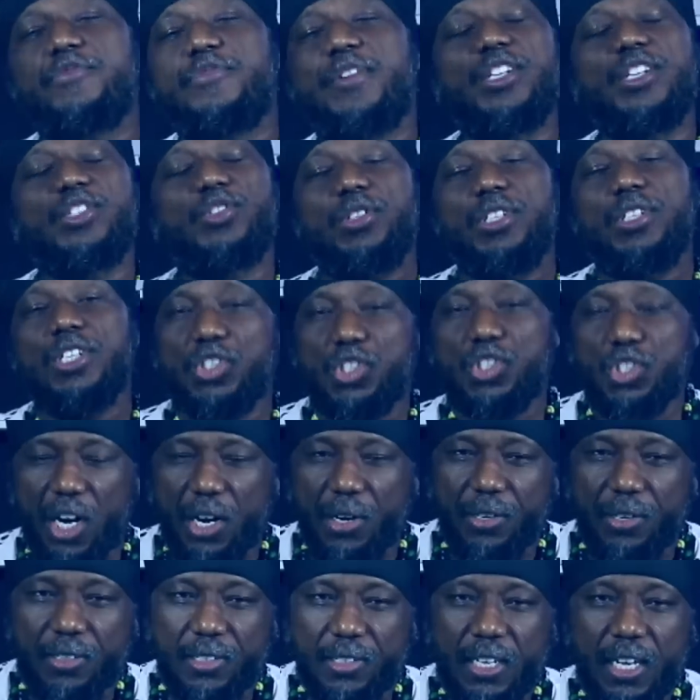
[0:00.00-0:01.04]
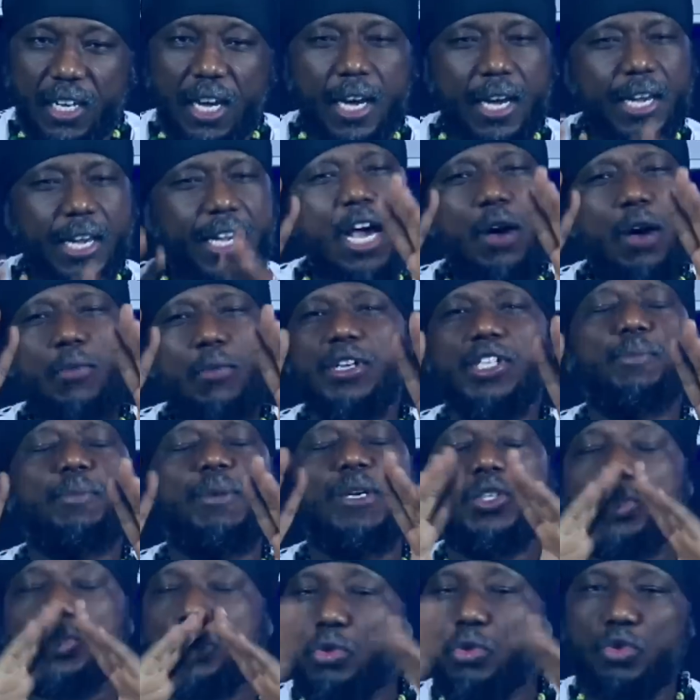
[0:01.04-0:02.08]
friends to this channel. Here we
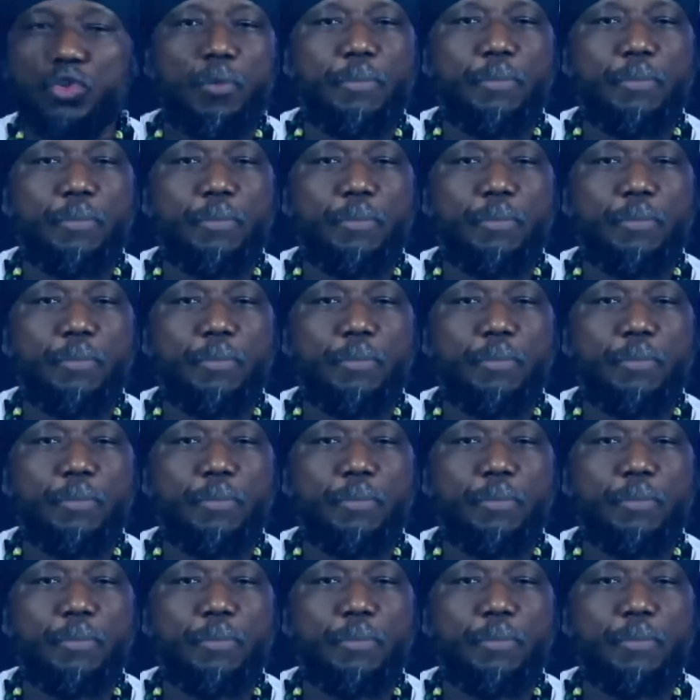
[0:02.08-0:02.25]
speak truth to